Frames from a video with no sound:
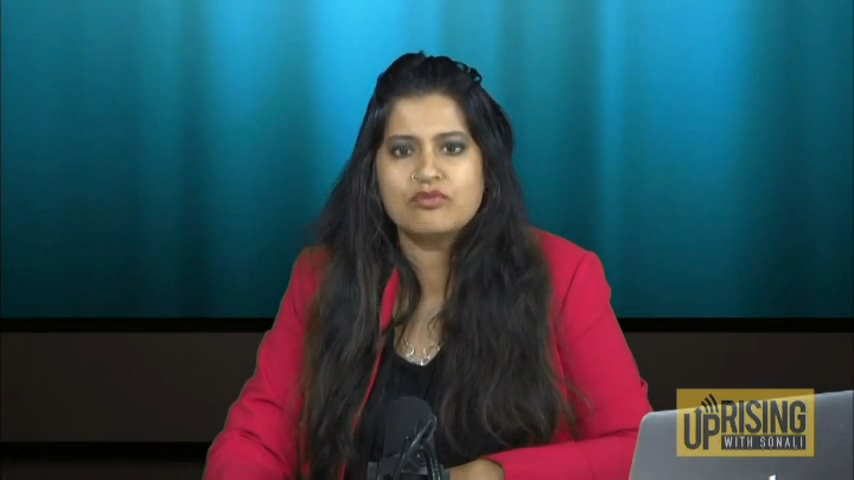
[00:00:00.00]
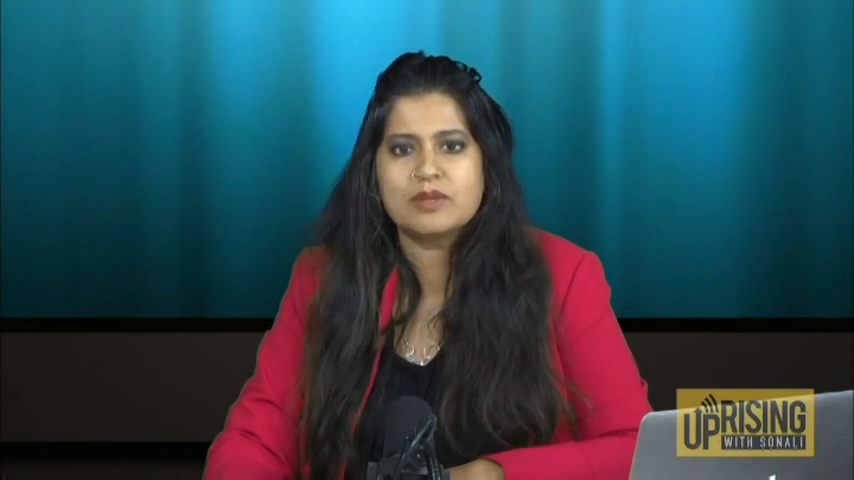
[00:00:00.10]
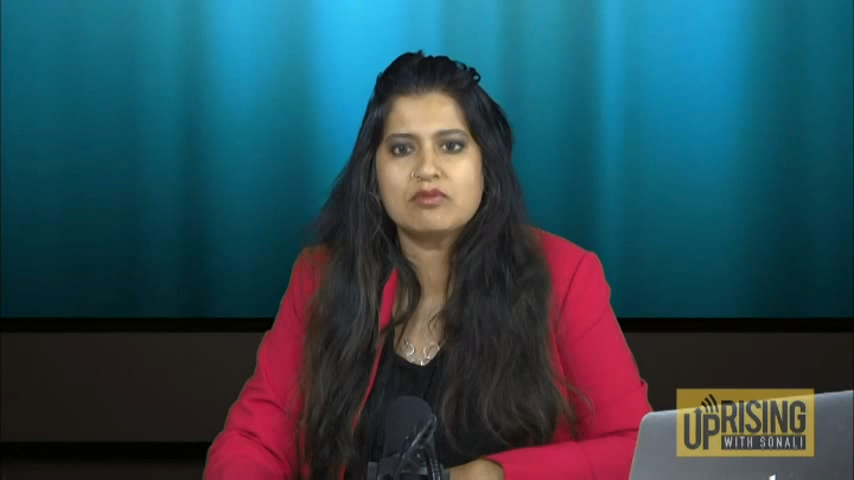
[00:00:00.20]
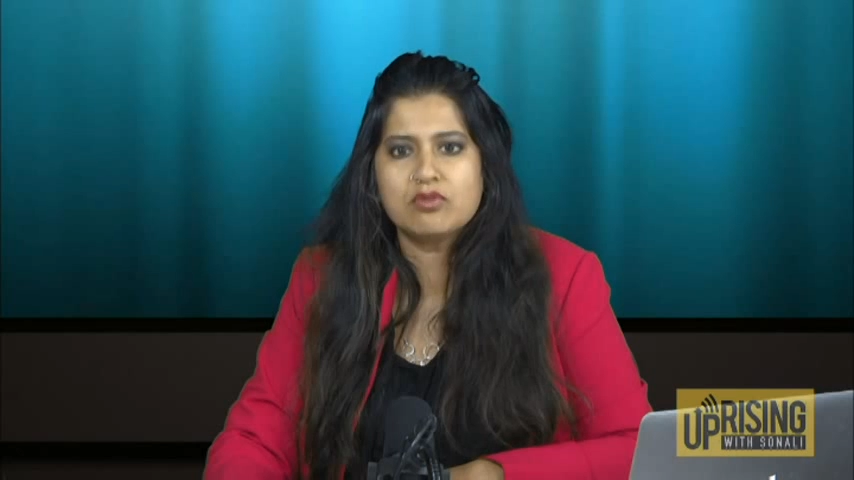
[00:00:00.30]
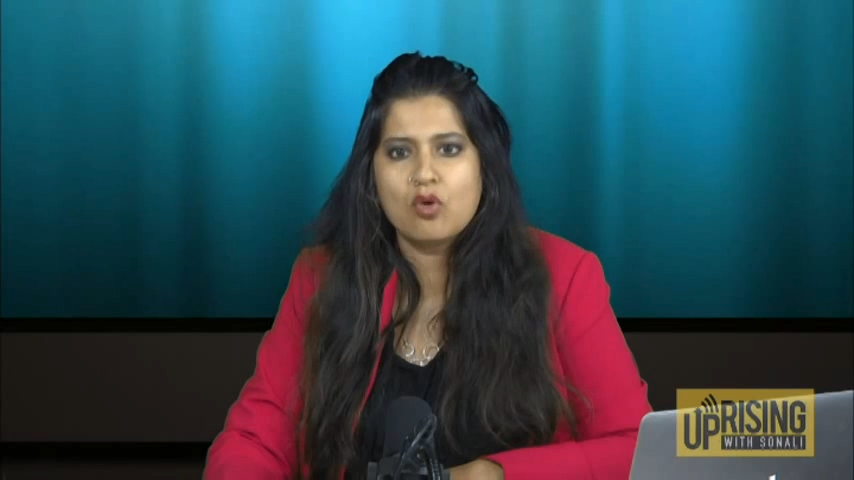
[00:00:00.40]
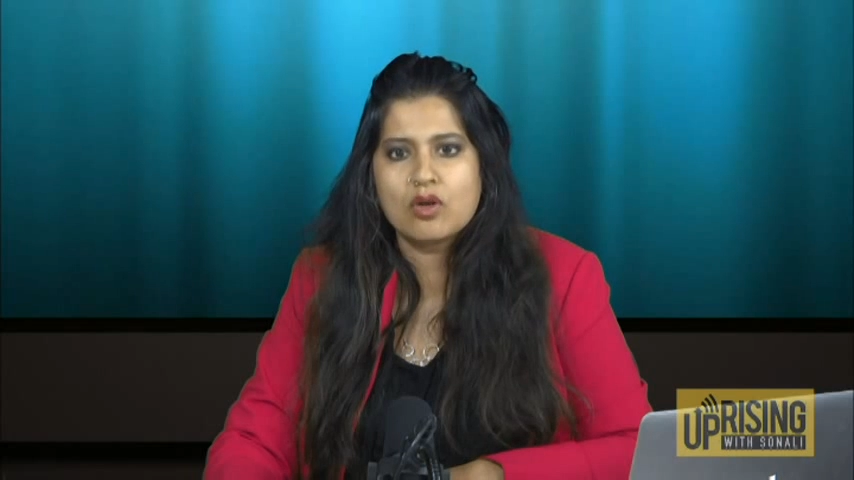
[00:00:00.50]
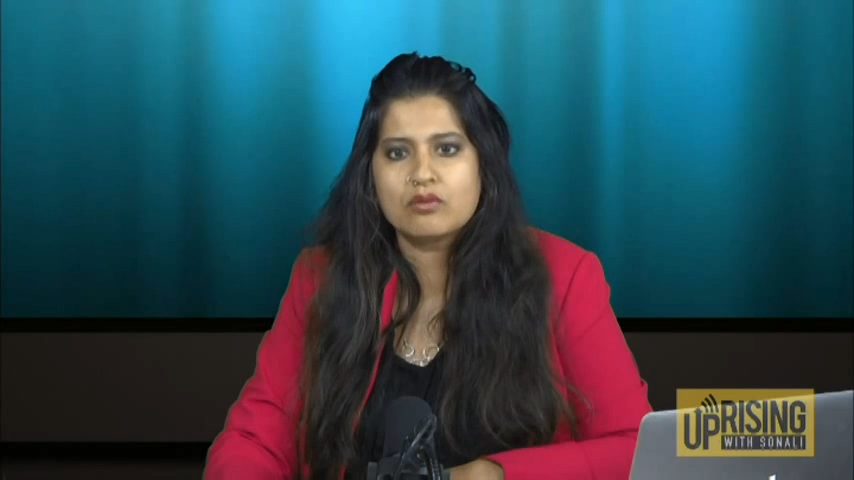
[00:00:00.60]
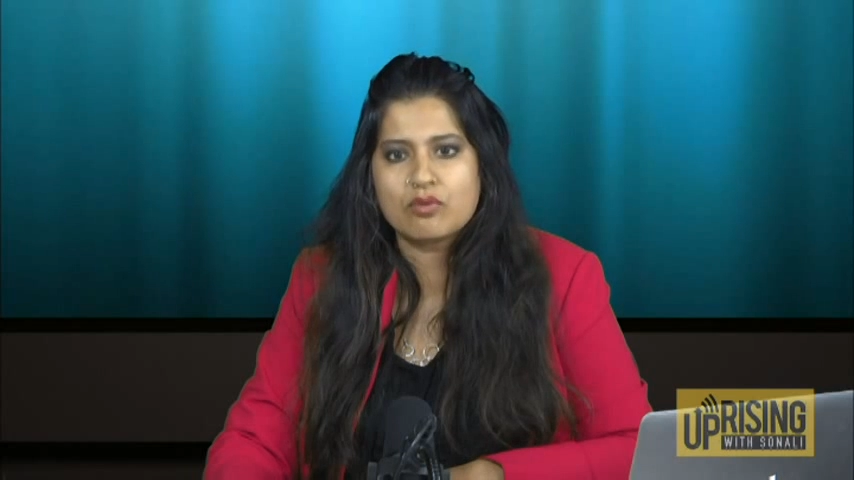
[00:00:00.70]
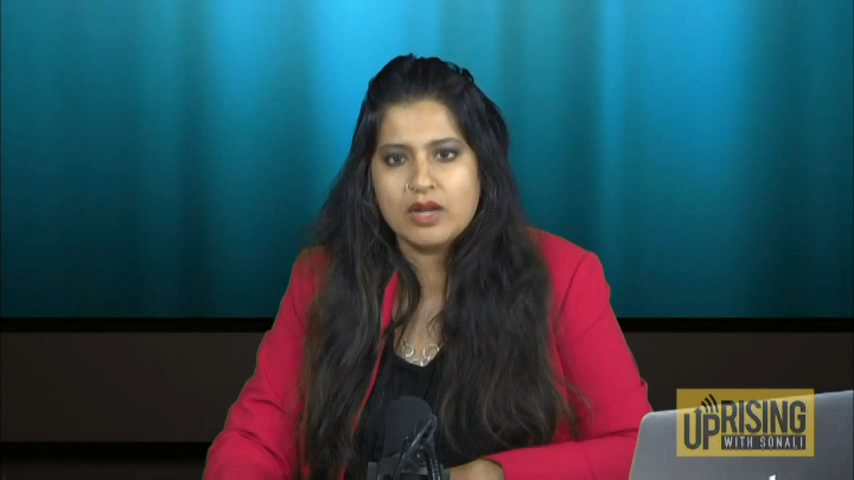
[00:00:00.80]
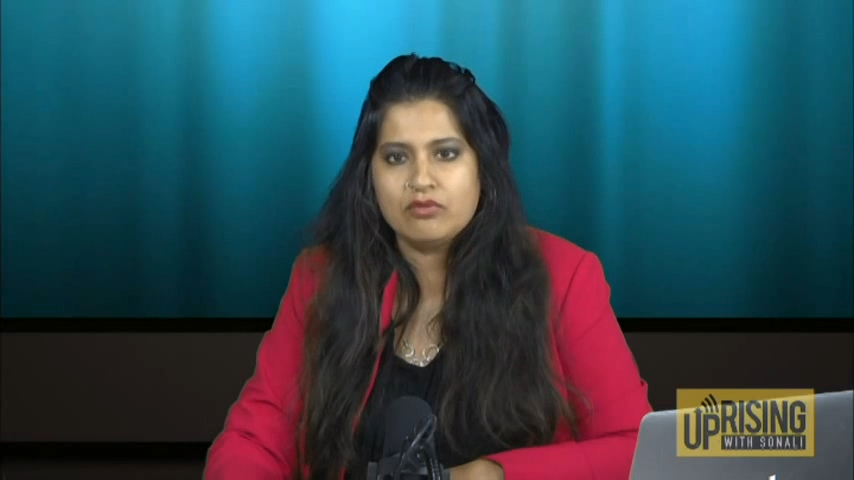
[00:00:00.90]
have been flawed
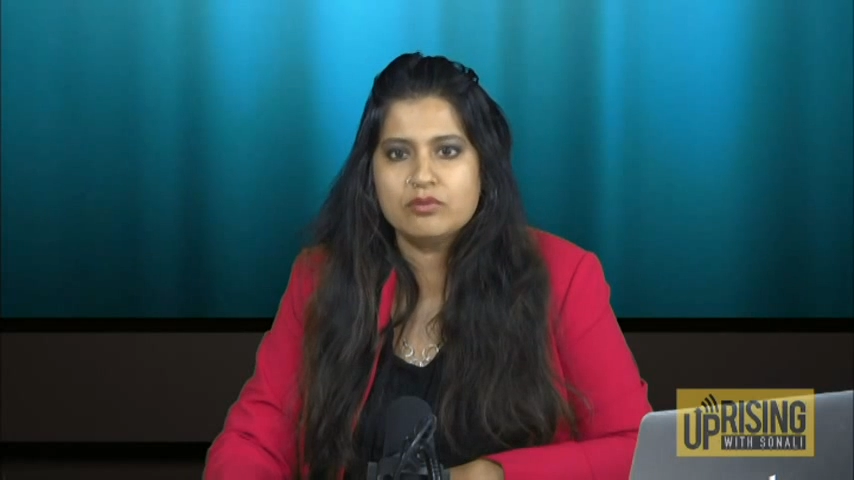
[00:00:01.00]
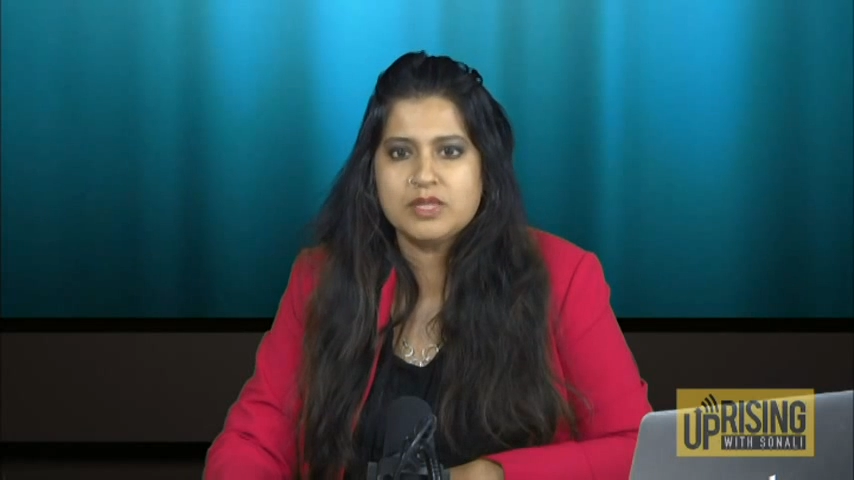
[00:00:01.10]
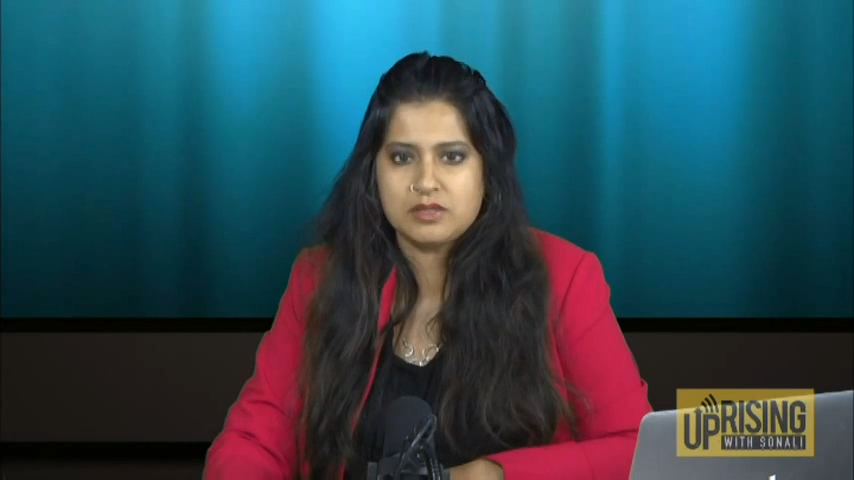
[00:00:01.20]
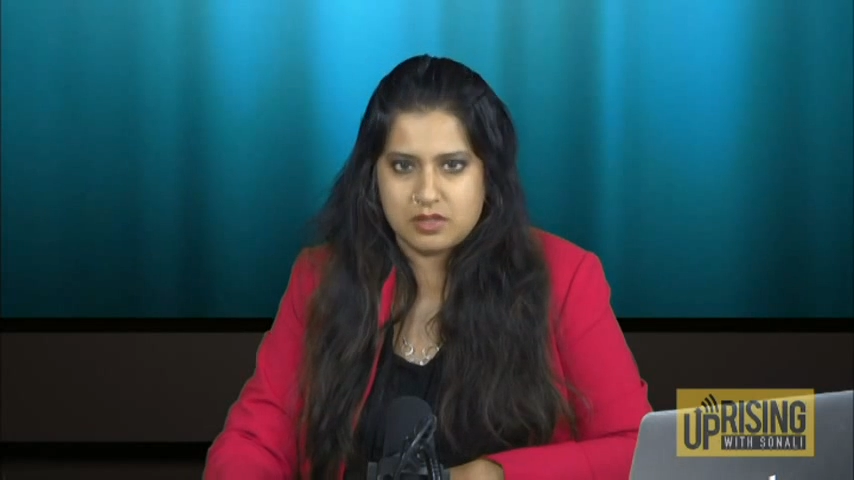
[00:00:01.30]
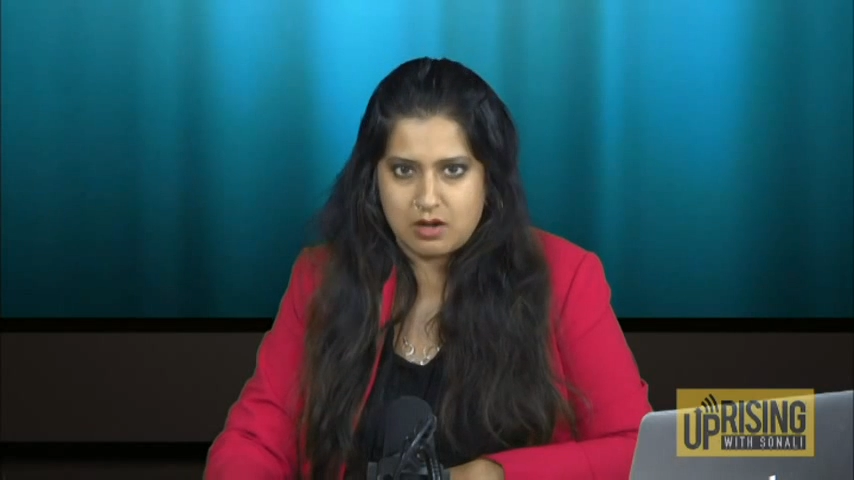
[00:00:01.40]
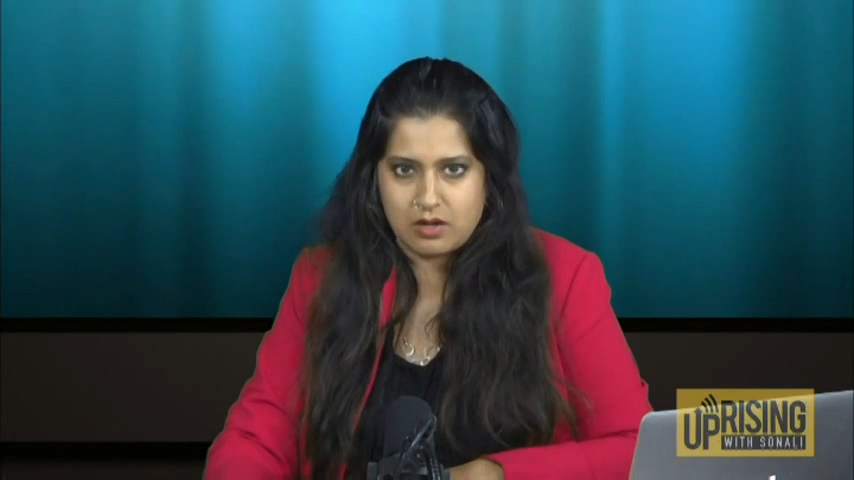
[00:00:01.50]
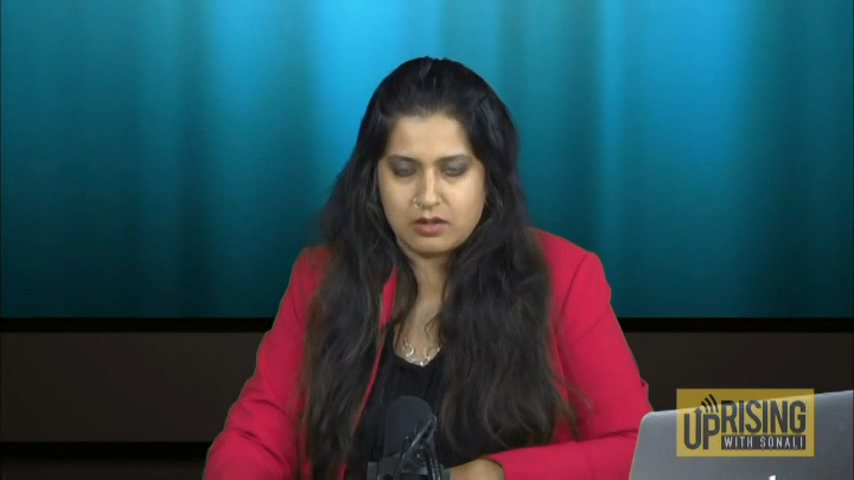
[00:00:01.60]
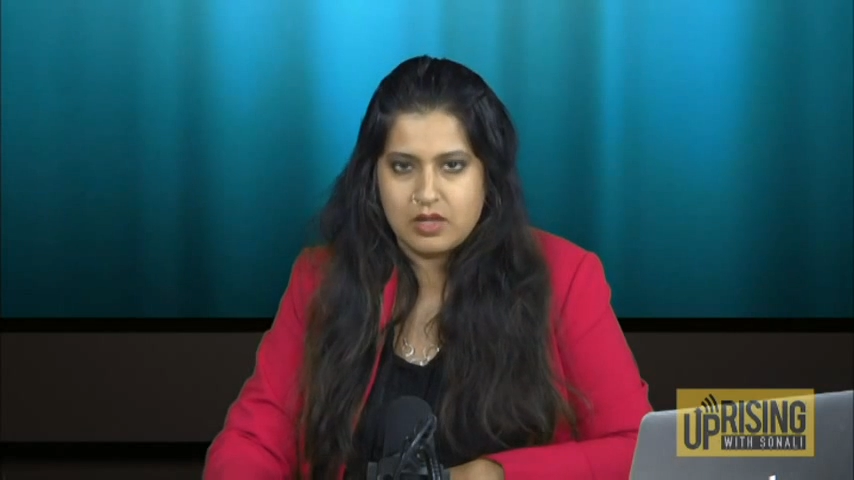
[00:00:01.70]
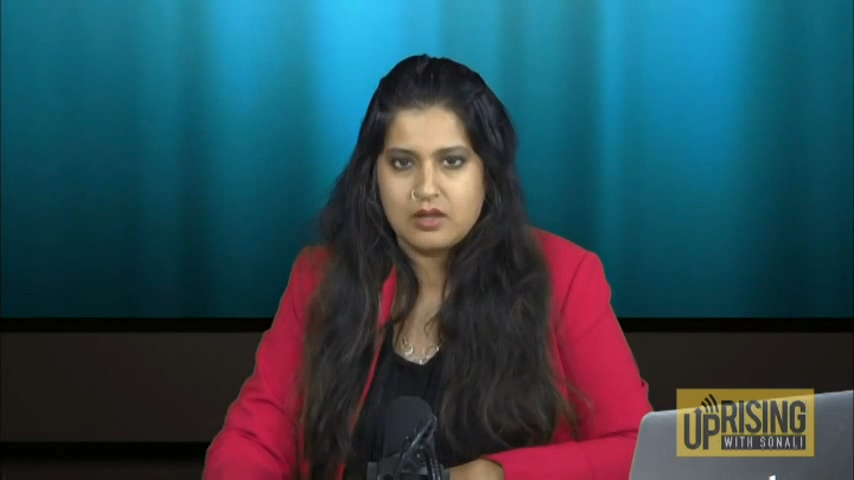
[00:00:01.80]
right from the start.